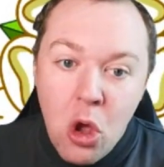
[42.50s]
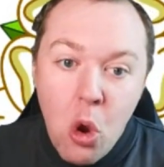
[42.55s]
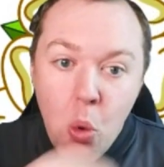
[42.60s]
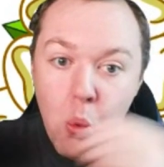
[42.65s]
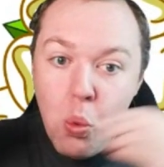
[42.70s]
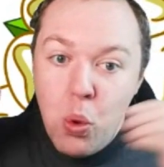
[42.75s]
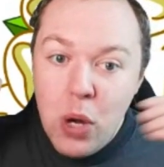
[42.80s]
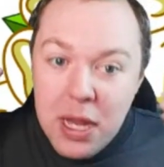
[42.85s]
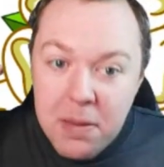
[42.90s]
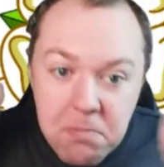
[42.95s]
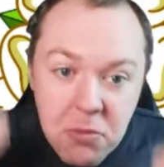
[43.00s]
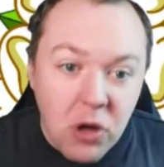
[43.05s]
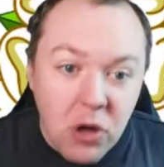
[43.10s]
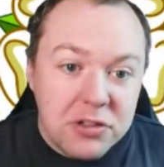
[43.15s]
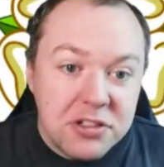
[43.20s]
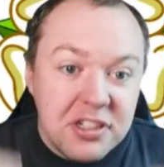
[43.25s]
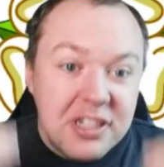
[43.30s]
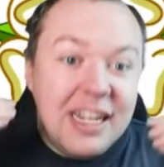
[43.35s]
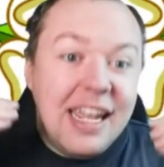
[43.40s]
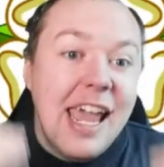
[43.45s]
We
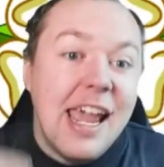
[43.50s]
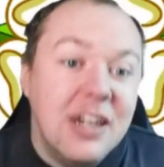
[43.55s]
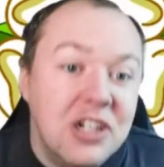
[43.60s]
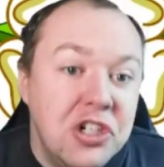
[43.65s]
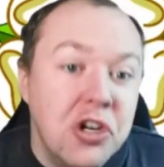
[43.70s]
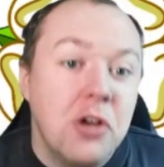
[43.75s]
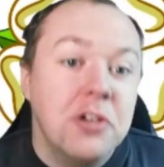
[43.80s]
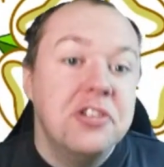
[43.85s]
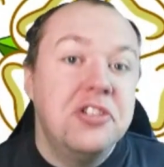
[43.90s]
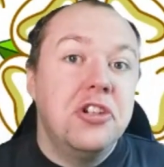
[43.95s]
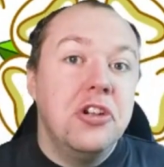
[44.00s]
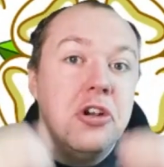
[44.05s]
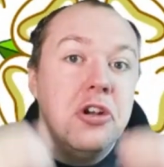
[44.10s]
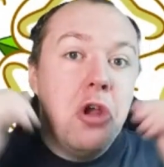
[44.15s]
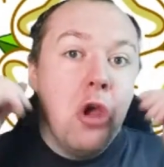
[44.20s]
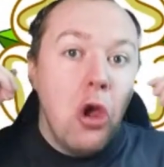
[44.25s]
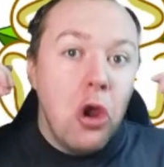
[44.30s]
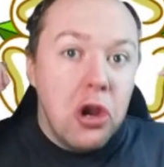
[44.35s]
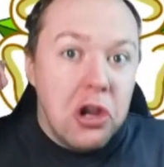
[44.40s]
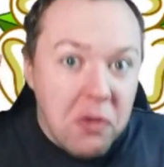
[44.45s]
must get
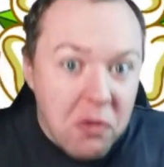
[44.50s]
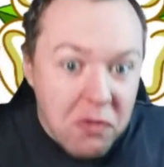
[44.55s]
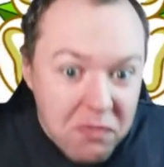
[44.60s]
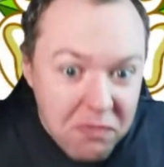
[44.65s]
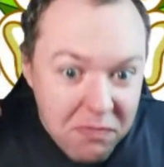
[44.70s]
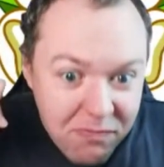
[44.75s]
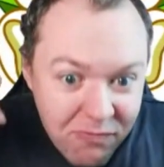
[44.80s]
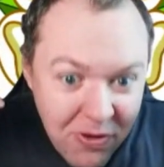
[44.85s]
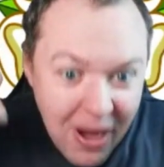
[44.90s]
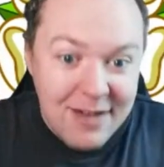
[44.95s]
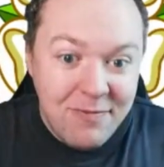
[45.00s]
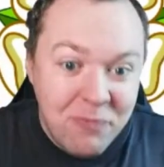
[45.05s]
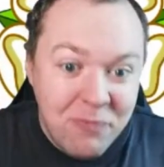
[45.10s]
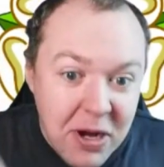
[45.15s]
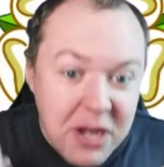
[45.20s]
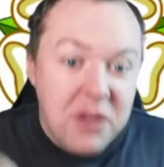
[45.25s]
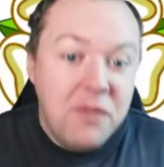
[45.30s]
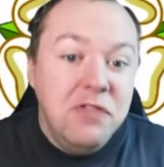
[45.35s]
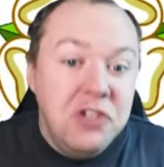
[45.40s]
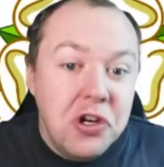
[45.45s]
Johnson,
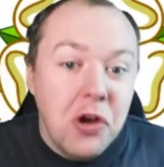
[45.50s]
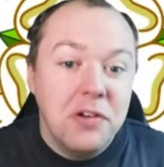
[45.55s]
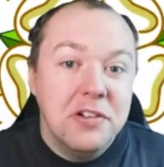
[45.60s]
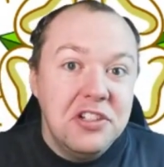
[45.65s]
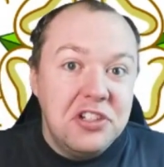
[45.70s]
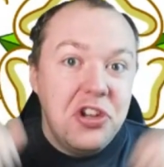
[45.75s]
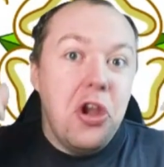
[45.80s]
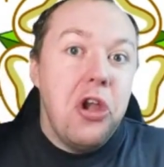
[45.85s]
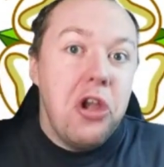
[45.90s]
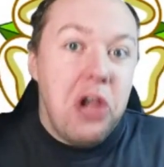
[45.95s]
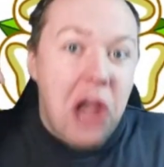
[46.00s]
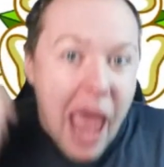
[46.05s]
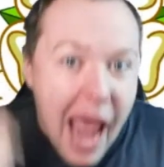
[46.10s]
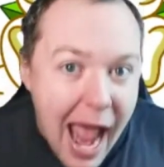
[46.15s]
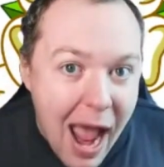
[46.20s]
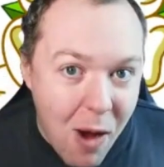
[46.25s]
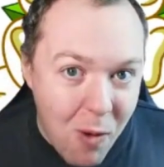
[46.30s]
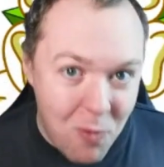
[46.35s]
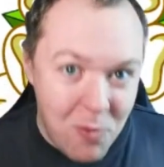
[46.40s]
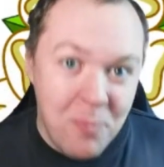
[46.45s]
rid of Johnson
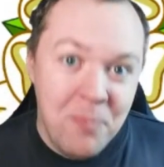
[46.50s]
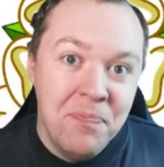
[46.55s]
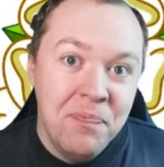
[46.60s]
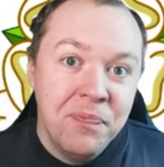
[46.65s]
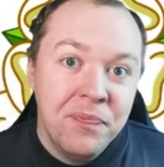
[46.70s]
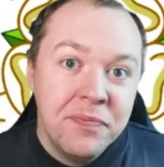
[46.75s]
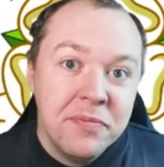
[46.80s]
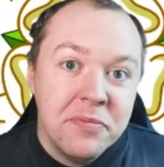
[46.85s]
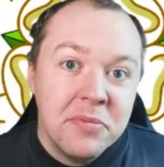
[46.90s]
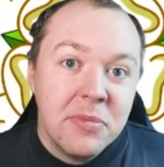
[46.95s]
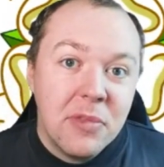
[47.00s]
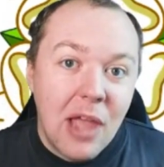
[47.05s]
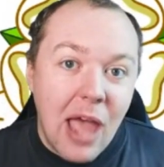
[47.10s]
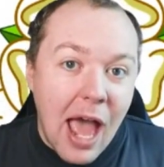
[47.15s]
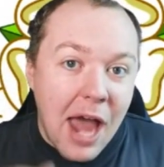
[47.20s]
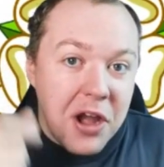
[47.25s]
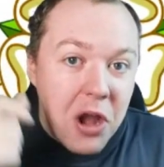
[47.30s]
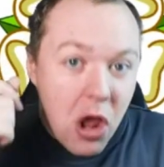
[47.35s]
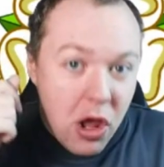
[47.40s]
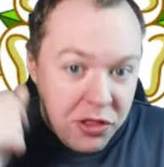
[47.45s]
now.
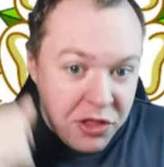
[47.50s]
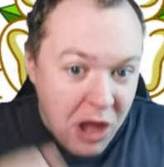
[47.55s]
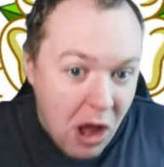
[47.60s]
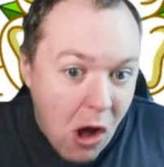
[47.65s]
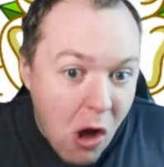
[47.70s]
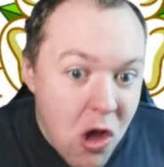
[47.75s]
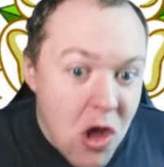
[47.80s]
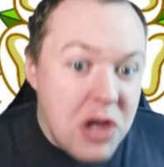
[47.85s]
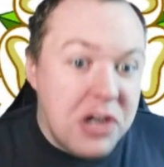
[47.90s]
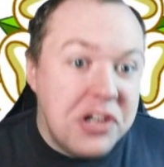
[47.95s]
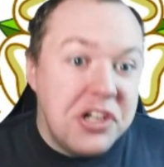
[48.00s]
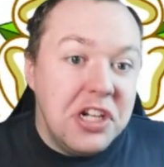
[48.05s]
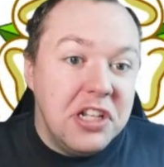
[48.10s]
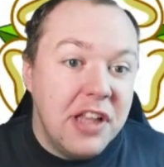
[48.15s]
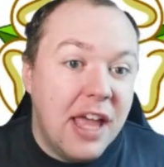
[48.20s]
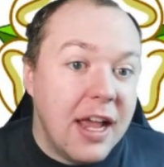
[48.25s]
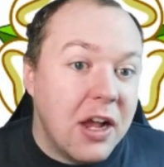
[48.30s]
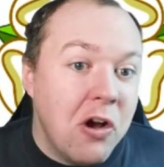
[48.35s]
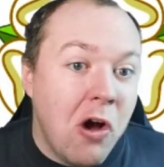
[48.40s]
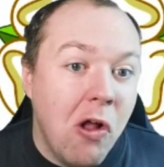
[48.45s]
And they are urging
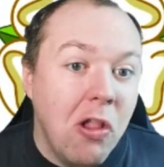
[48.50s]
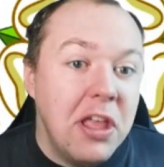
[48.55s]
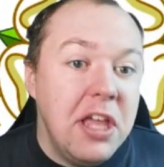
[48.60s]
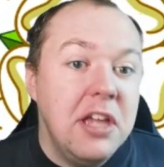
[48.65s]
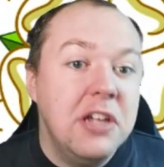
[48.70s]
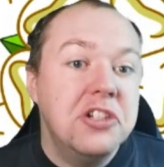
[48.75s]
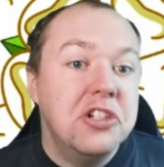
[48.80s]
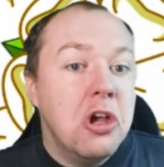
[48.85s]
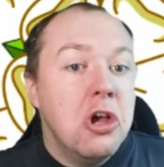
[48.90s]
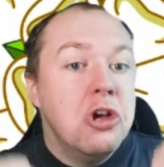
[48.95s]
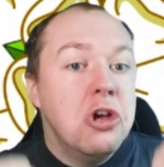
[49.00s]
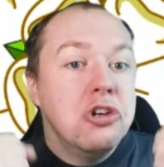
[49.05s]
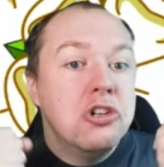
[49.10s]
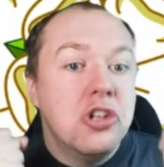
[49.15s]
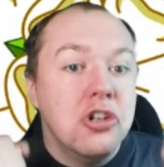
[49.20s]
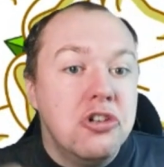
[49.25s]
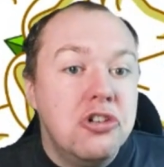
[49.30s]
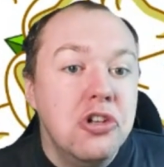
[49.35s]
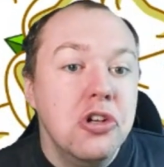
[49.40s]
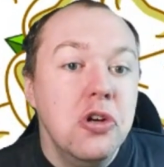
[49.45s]
their colleagues to
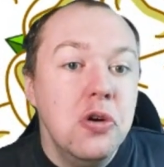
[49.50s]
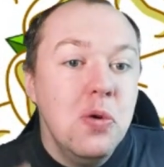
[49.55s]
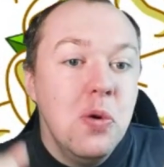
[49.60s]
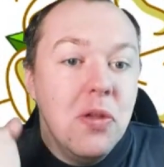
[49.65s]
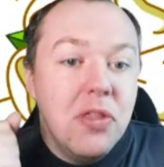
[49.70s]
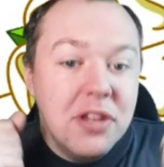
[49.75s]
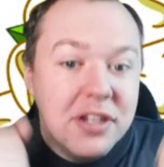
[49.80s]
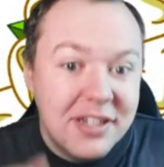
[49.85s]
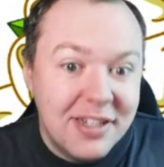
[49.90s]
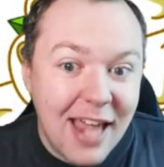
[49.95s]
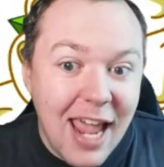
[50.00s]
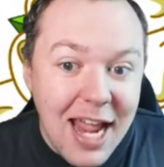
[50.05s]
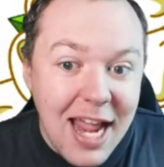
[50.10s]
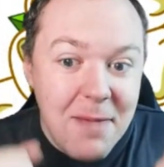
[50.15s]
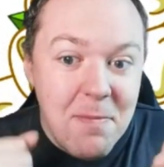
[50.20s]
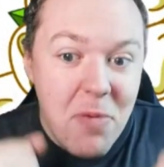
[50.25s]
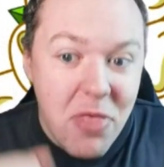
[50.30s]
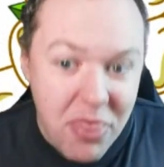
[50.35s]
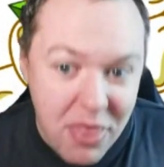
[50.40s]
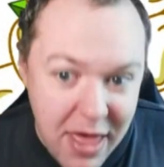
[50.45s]
do the
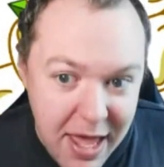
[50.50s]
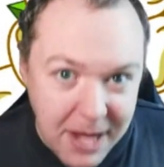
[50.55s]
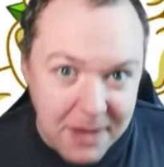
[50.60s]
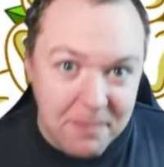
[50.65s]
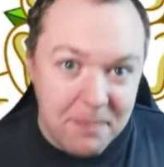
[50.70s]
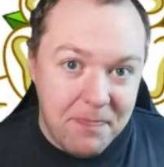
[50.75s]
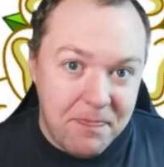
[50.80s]
same thing.